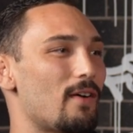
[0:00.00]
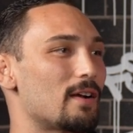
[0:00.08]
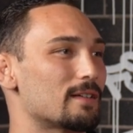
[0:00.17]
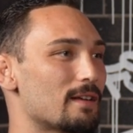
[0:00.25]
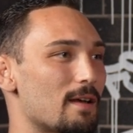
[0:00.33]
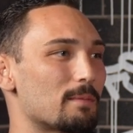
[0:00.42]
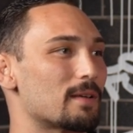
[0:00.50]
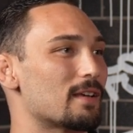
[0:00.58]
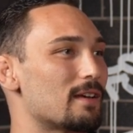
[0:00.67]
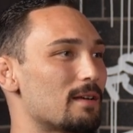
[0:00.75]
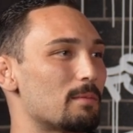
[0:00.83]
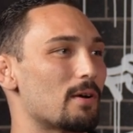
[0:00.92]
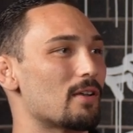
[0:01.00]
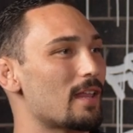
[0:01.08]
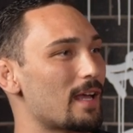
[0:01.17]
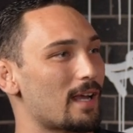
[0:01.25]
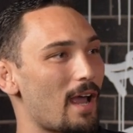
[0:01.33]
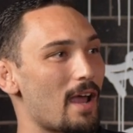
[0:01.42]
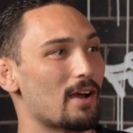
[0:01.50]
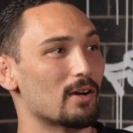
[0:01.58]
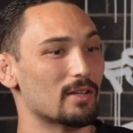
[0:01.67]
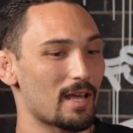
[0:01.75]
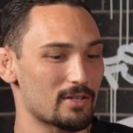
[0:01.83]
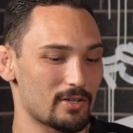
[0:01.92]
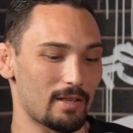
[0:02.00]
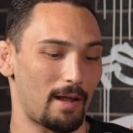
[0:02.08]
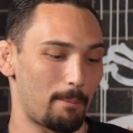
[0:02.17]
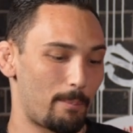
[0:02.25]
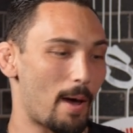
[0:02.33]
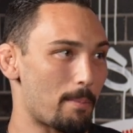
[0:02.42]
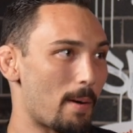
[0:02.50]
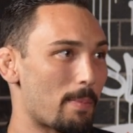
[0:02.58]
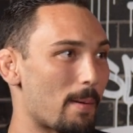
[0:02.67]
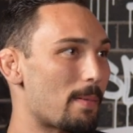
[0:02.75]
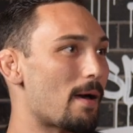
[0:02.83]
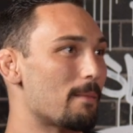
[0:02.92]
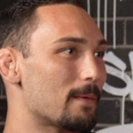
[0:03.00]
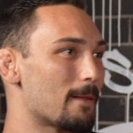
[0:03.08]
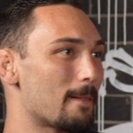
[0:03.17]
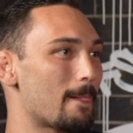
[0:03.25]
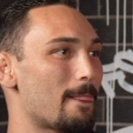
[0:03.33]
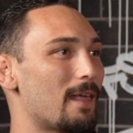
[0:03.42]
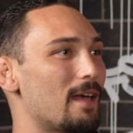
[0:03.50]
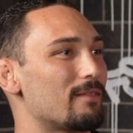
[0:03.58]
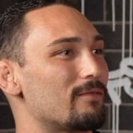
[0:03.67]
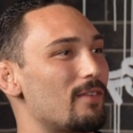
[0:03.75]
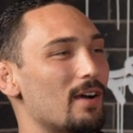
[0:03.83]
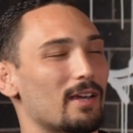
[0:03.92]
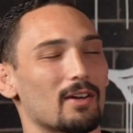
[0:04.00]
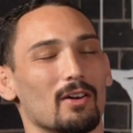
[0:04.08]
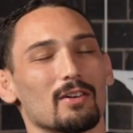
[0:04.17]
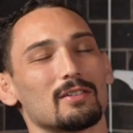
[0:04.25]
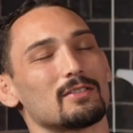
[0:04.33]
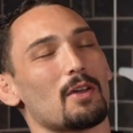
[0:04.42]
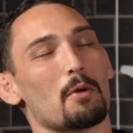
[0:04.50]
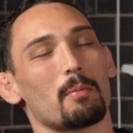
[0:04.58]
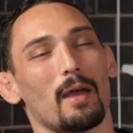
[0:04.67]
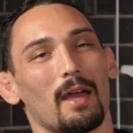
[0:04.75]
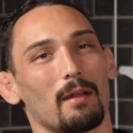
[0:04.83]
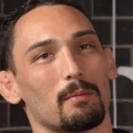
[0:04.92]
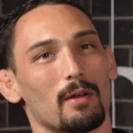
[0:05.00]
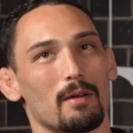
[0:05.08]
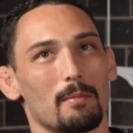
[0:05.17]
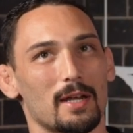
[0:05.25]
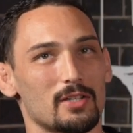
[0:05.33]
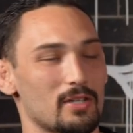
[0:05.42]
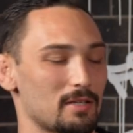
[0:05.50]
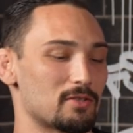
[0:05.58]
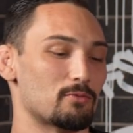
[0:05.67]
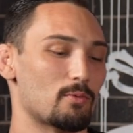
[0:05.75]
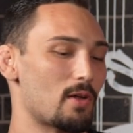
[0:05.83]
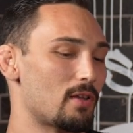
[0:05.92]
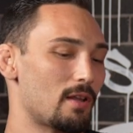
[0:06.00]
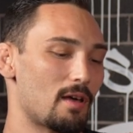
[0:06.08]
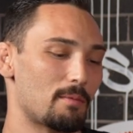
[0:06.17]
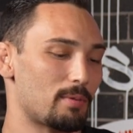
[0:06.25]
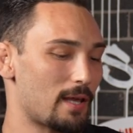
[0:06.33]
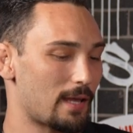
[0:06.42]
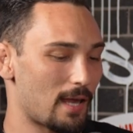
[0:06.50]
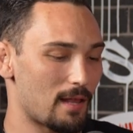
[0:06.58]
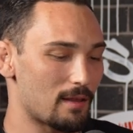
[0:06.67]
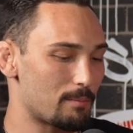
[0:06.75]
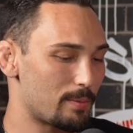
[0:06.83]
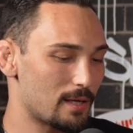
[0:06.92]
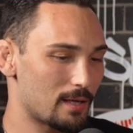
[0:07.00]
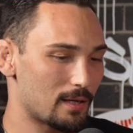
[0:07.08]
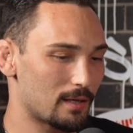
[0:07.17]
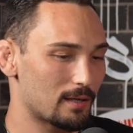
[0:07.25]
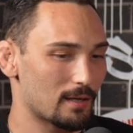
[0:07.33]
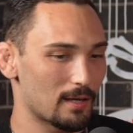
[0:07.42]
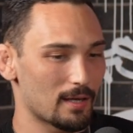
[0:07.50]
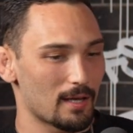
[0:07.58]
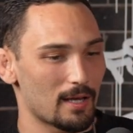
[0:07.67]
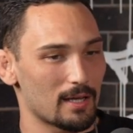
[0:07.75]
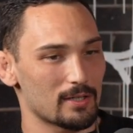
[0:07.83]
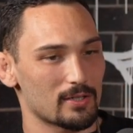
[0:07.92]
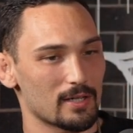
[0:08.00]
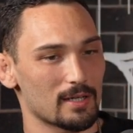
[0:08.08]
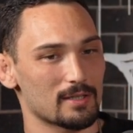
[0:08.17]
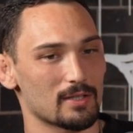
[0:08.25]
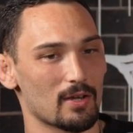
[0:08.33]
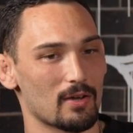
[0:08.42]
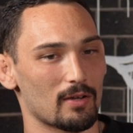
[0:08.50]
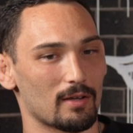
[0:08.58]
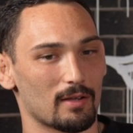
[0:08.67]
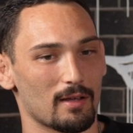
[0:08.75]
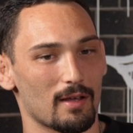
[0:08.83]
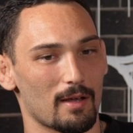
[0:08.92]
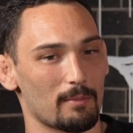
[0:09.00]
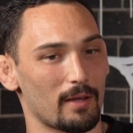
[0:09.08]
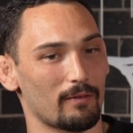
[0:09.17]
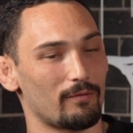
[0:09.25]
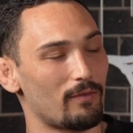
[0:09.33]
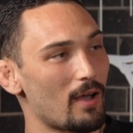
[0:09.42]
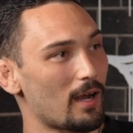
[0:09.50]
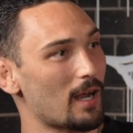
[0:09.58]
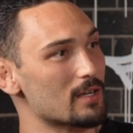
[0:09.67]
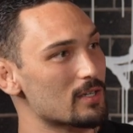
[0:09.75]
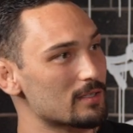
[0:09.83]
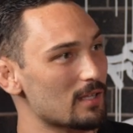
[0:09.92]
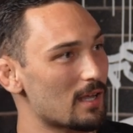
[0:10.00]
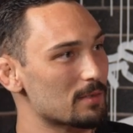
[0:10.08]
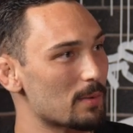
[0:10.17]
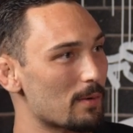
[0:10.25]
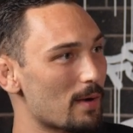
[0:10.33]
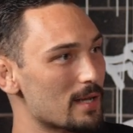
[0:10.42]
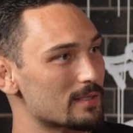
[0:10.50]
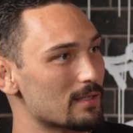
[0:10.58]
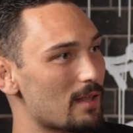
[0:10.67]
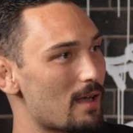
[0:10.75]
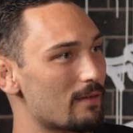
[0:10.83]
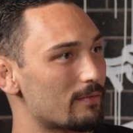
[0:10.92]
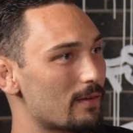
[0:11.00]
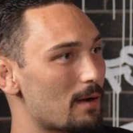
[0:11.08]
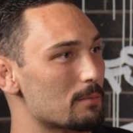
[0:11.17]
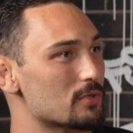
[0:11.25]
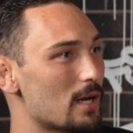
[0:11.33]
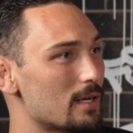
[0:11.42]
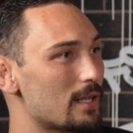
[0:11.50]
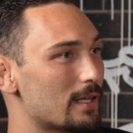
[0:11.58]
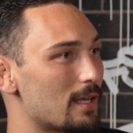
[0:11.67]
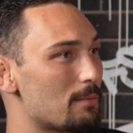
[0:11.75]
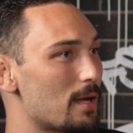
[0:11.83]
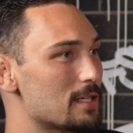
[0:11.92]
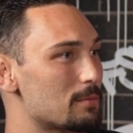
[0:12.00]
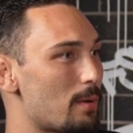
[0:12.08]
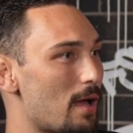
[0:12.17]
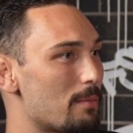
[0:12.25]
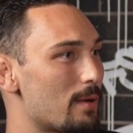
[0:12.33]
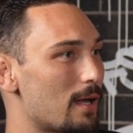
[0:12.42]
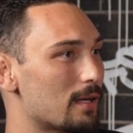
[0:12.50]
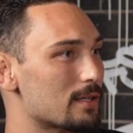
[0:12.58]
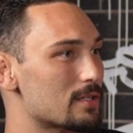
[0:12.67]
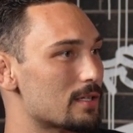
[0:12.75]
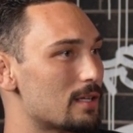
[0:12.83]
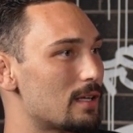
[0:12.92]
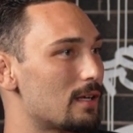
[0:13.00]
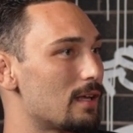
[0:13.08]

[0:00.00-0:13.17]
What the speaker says: Fucked it up good, bro. Like, I heard that shit, like, pop, pop, pop, pop. And fucking hurt so bad, bro. My shit swelled up, like, hella big and shit. So... I'm like, fuck, I just lost my wrestle off and I'm trying to like get my spot back and shit.